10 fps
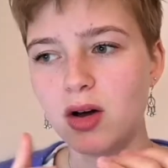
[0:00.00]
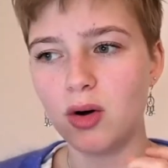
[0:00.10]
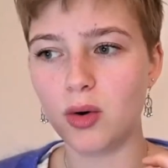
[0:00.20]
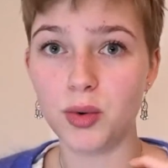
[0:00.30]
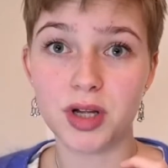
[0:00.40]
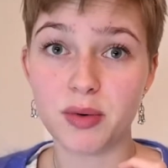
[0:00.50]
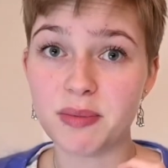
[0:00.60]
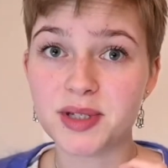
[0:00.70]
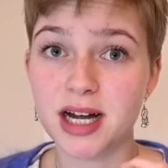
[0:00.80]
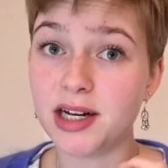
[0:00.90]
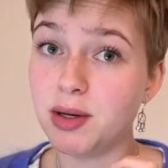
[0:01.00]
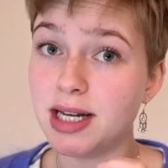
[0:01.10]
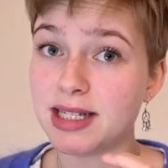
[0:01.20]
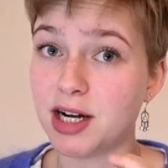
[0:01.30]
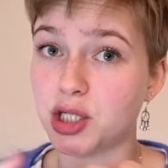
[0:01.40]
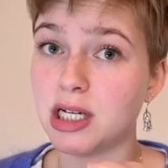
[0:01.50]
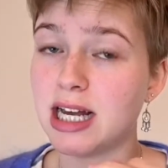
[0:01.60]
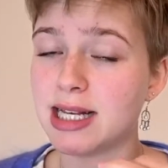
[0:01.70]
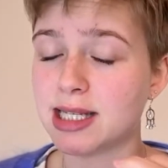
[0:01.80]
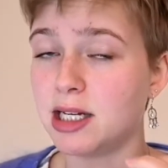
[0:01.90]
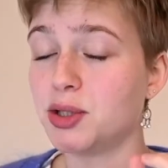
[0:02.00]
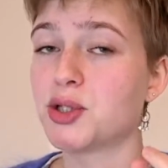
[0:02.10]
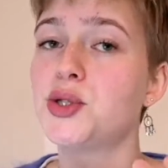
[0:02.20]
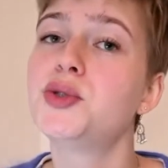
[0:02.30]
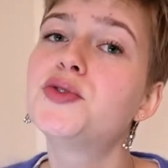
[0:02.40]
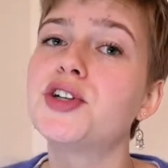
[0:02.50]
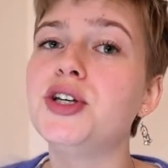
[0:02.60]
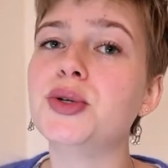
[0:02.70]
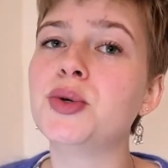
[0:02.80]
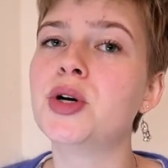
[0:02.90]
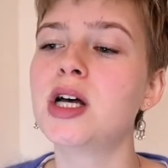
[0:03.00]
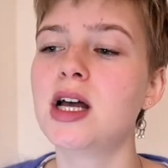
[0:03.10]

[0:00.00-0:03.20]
On their website, Lunette actually has a little tool for you